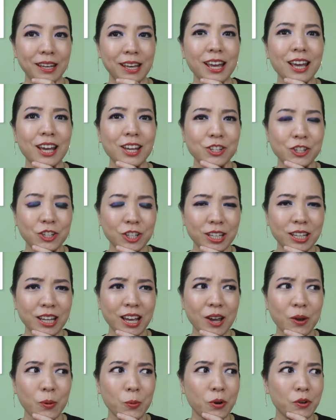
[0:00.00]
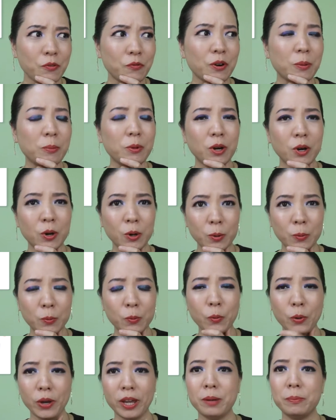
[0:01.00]
Actually, I work from home
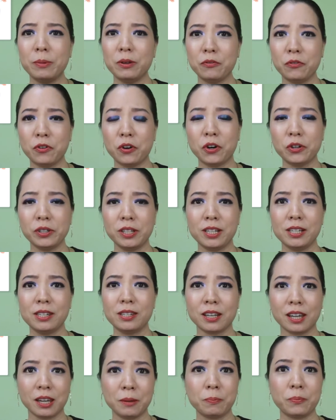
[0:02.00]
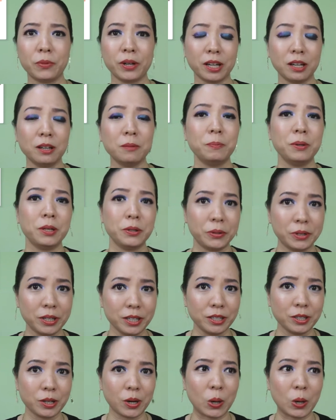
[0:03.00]
way before the circuit breaker period